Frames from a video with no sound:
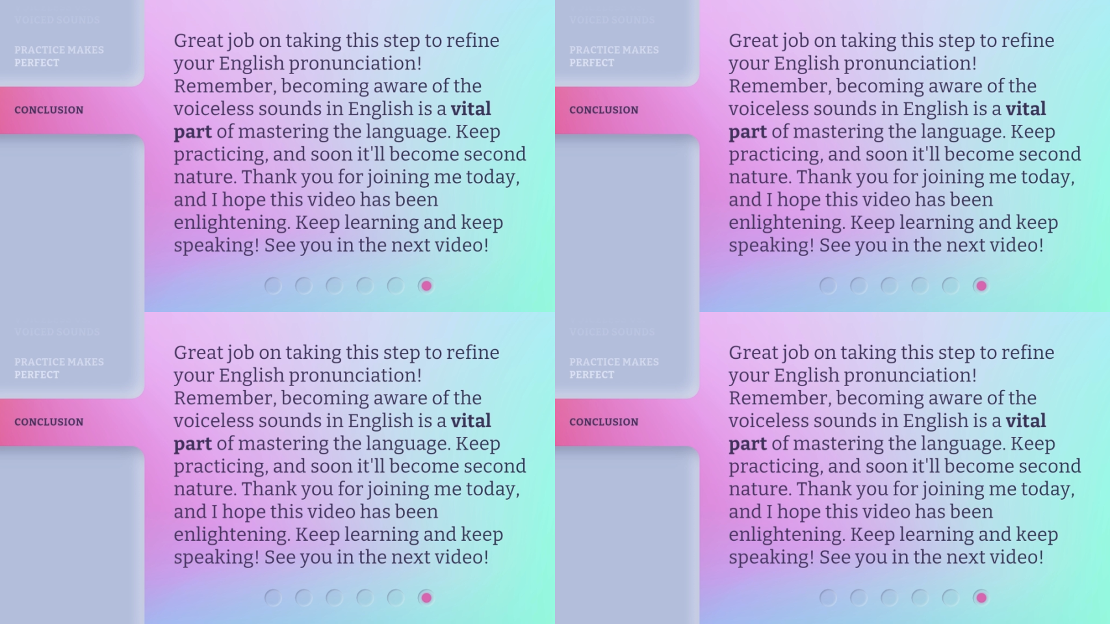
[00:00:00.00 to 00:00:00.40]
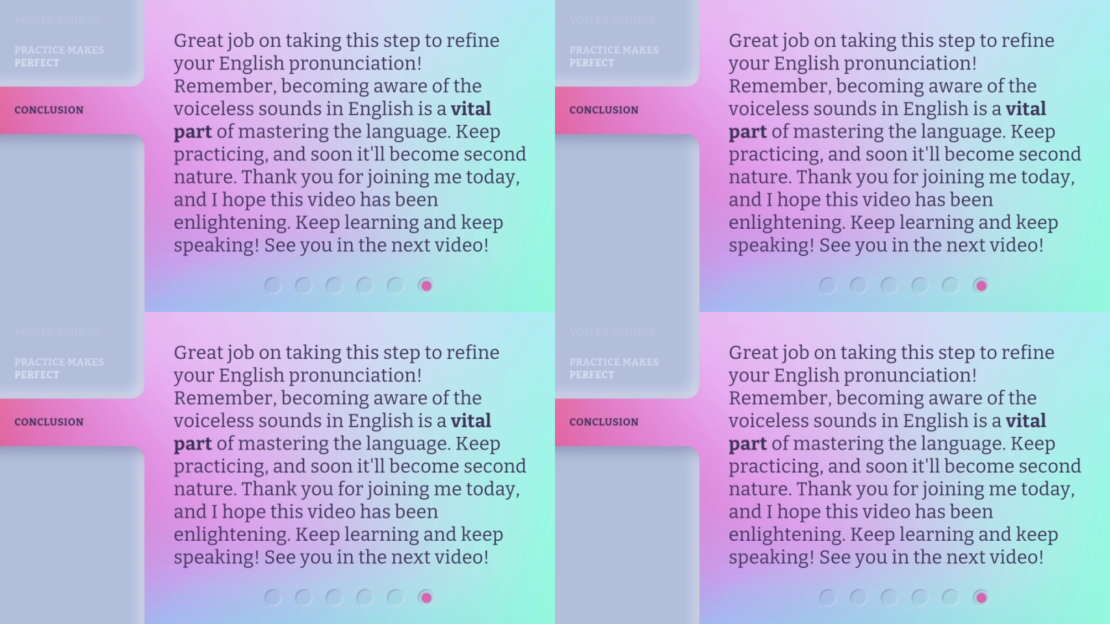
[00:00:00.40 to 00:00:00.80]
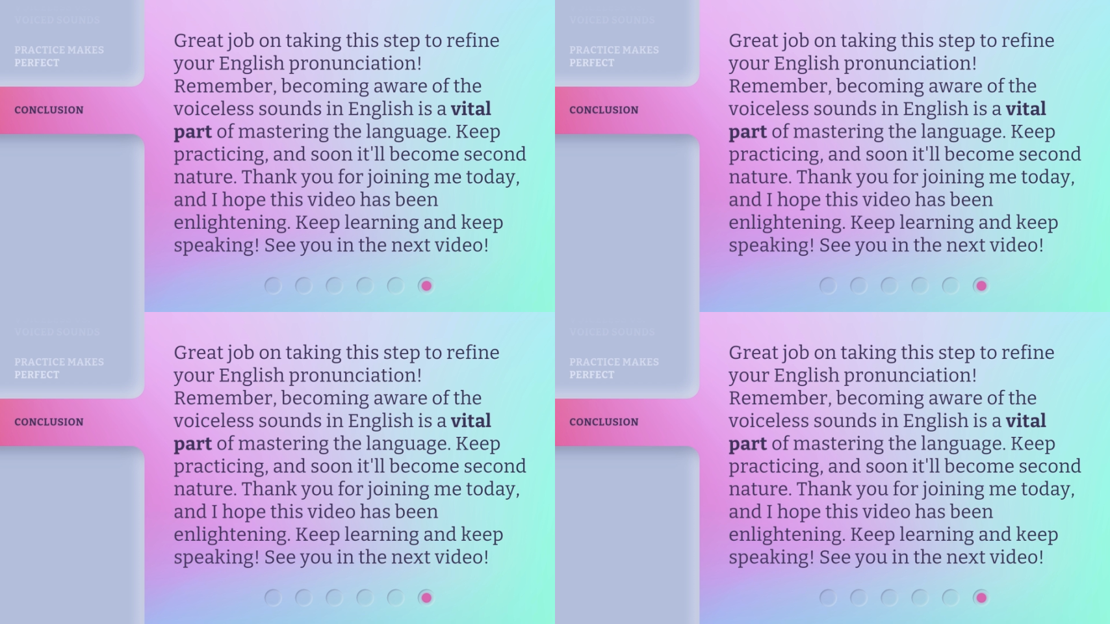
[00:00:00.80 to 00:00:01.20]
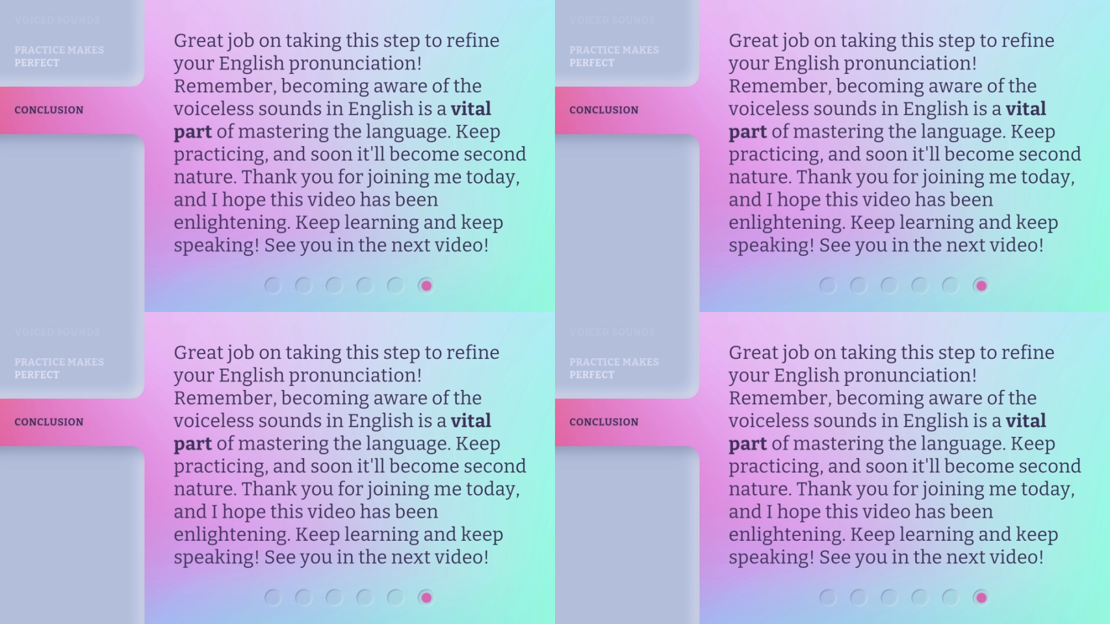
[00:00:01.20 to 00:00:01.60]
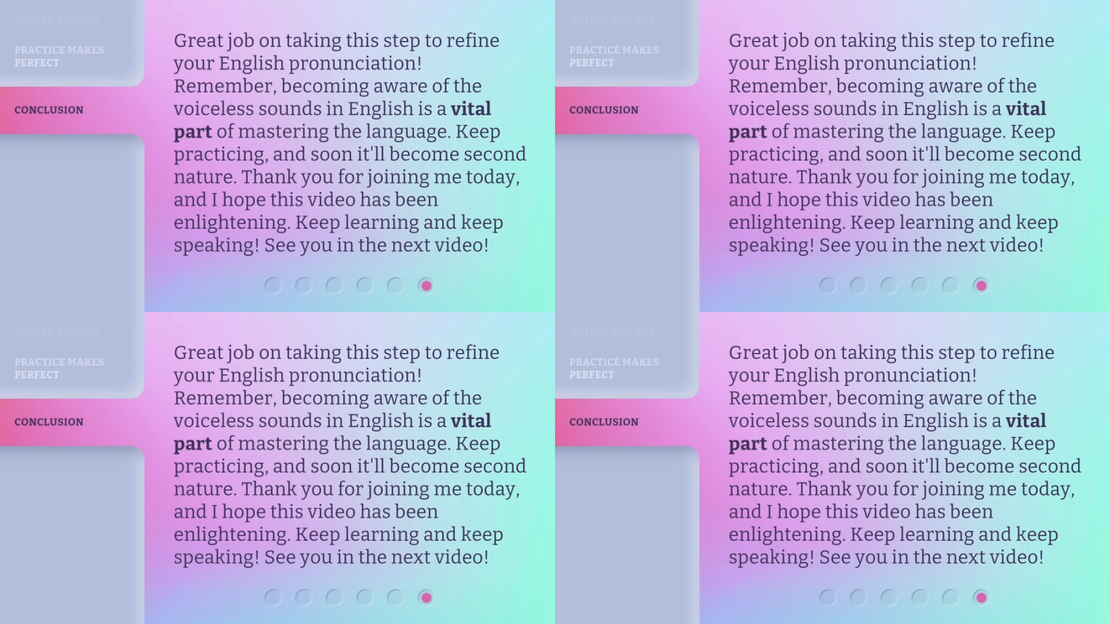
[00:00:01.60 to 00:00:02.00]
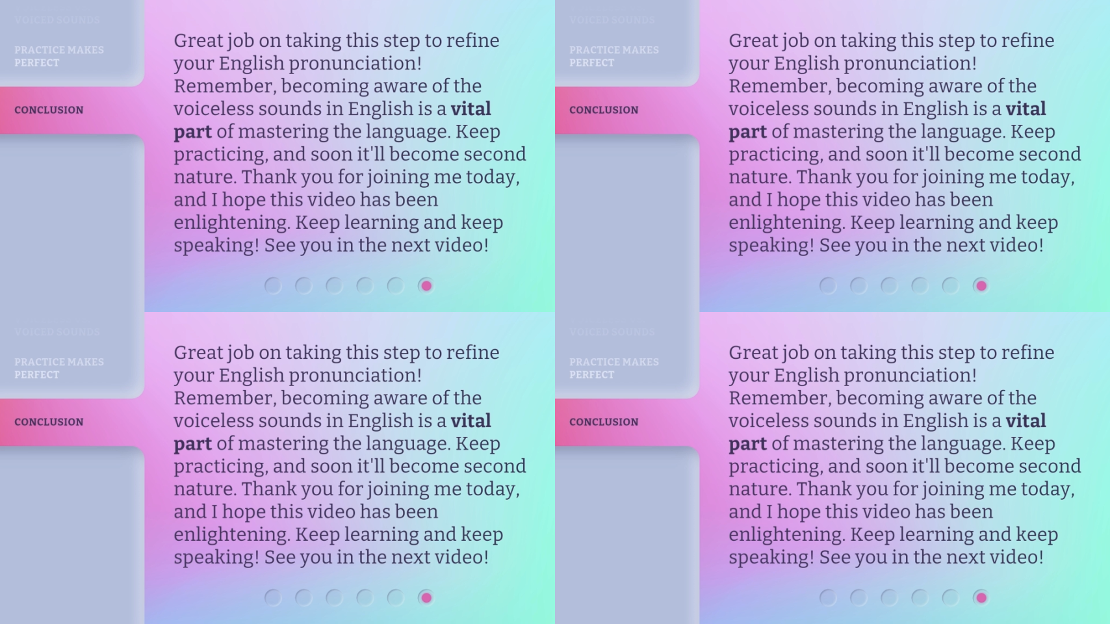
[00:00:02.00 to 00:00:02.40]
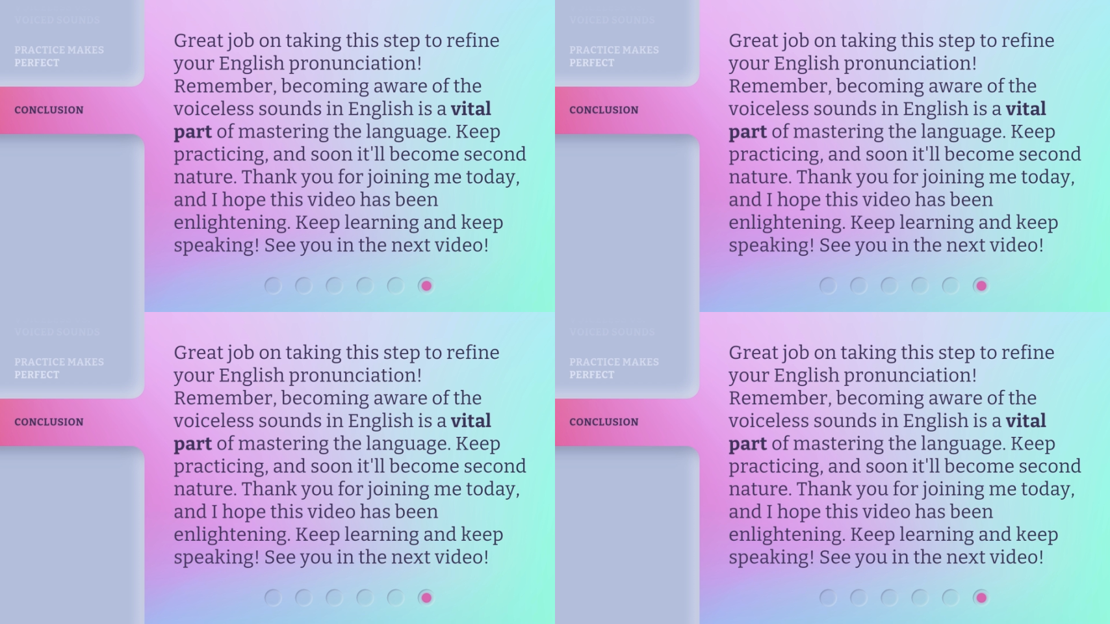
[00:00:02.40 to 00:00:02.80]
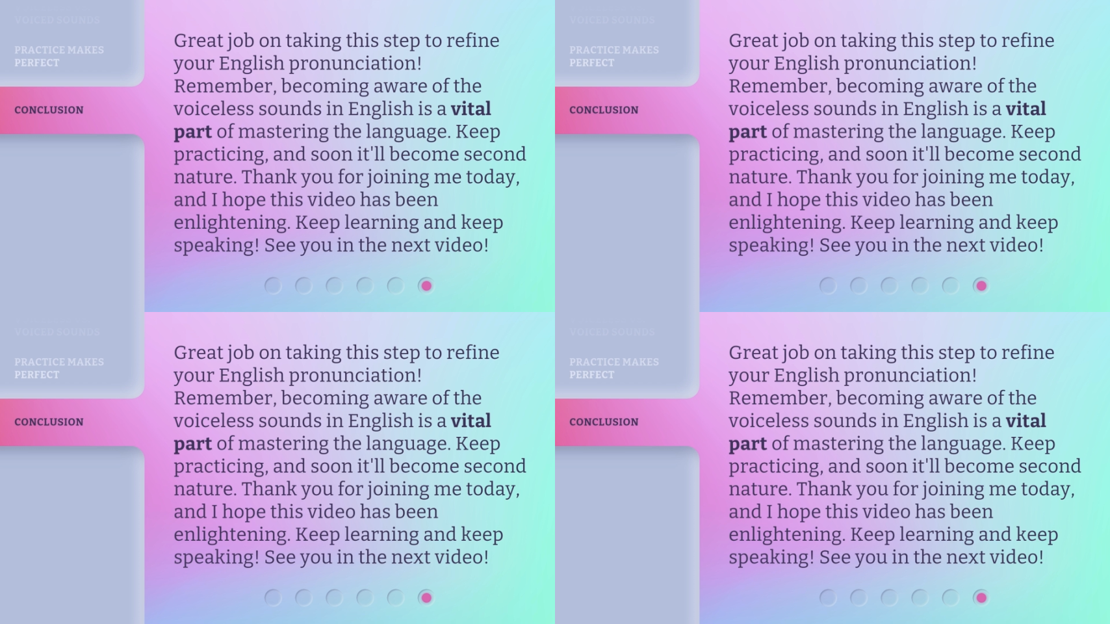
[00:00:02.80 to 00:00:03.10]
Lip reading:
Nobody's mouth can be seen.